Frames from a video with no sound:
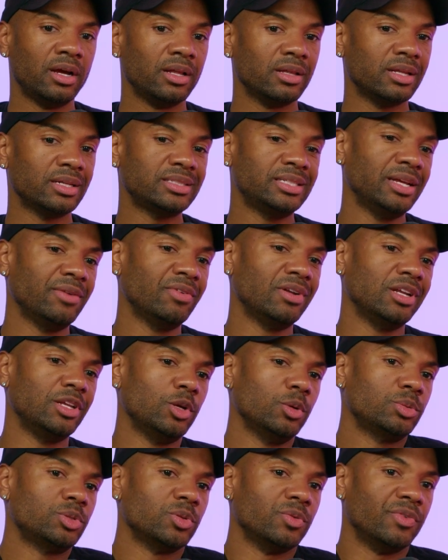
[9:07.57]
let's see, even a
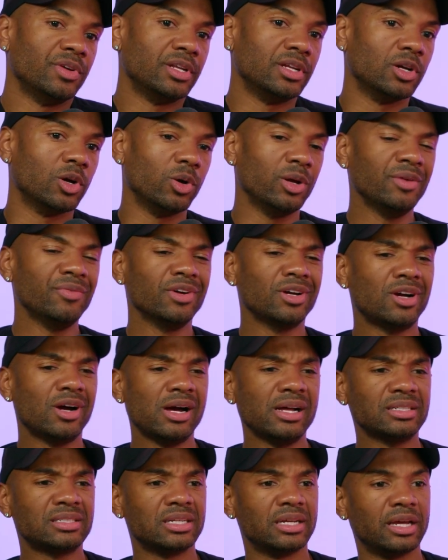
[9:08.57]
YouTube video, even
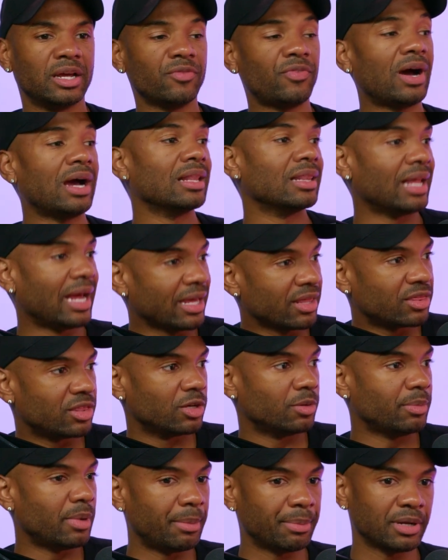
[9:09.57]
content, if I like
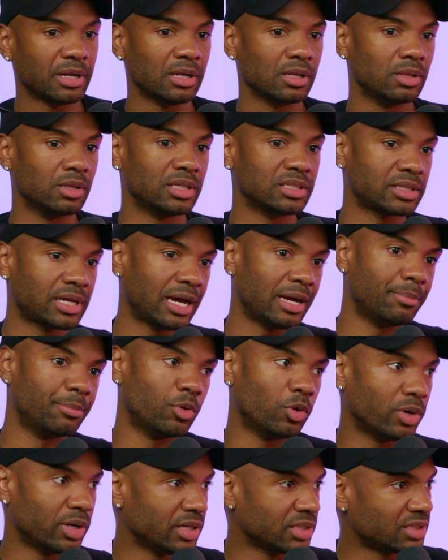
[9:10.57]
them, I'm going to look at
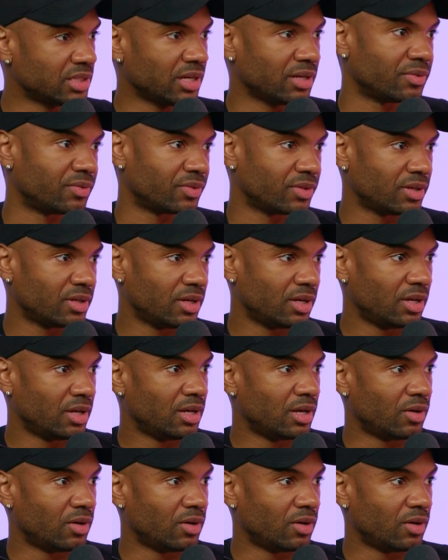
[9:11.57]
more of their stuff. Yeah.